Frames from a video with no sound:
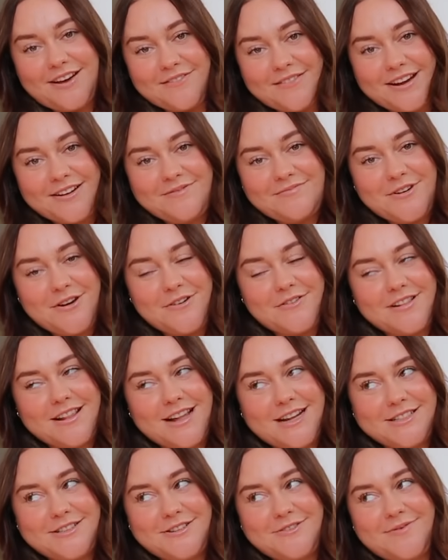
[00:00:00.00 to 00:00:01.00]
loving over the
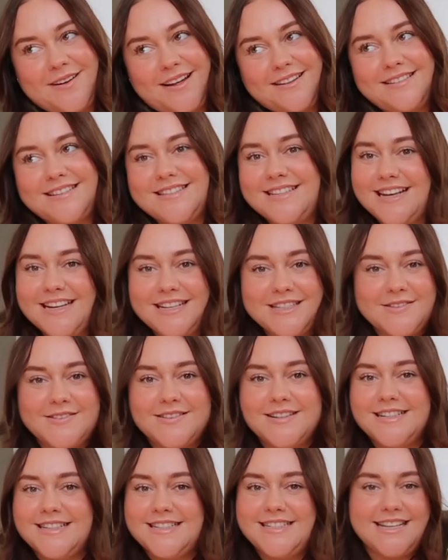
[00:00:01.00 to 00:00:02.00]
last few months. Thanks
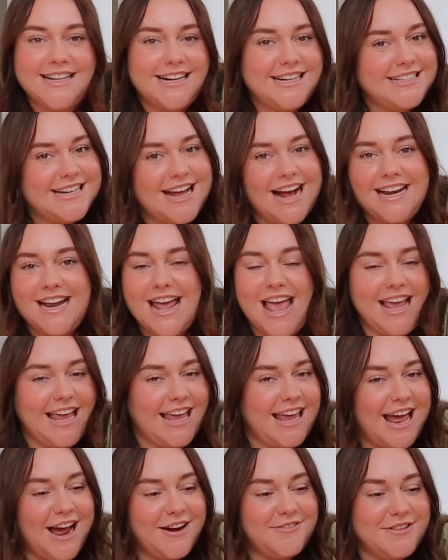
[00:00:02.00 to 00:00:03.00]
for sitting down,
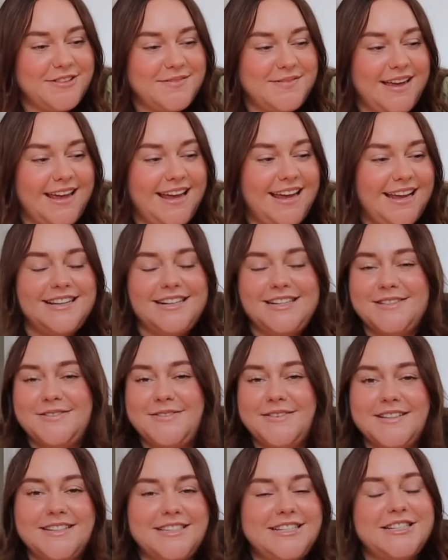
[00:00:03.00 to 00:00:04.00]
hanging out with me. Thanks
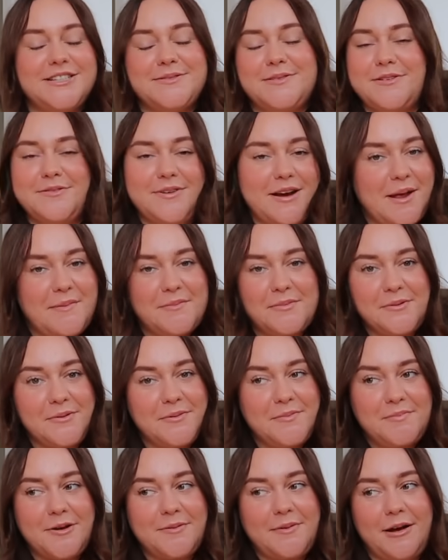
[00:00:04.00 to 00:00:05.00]
for listening to me
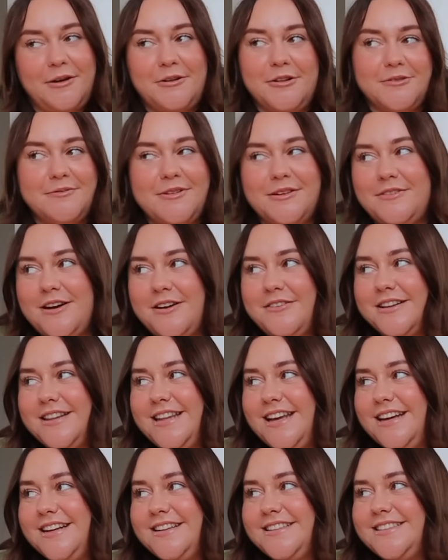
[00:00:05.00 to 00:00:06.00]
ramble about all of my favorite
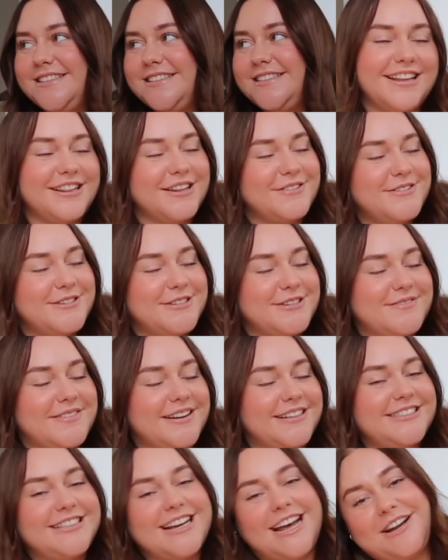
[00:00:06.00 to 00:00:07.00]
things. I love you so
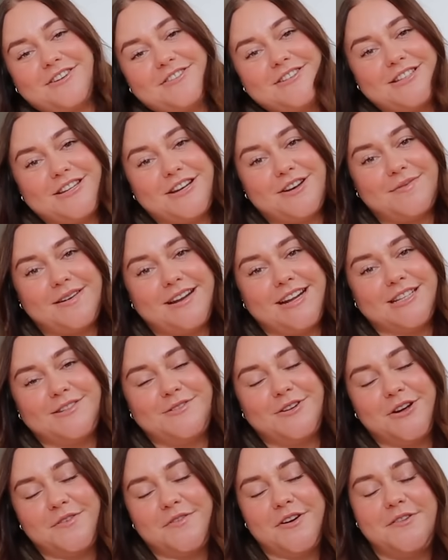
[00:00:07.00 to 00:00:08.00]
much, and I'll see you in my next
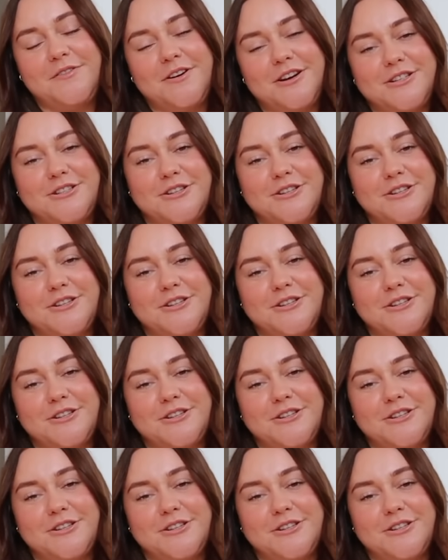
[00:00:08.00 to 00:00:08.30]
video very, very